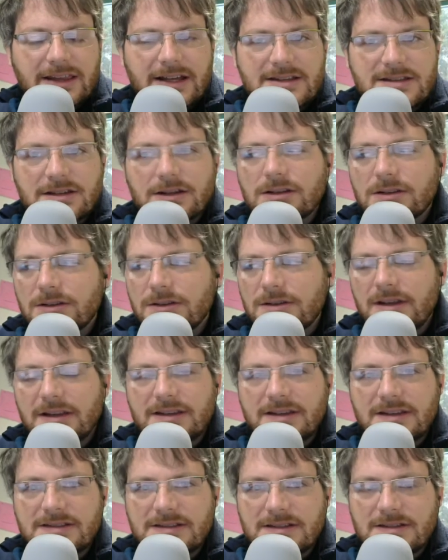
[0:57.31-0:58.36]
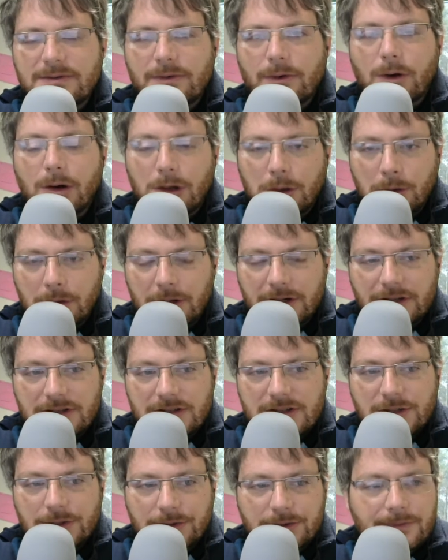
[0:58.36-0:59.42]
That's your clue that this is for quarter two.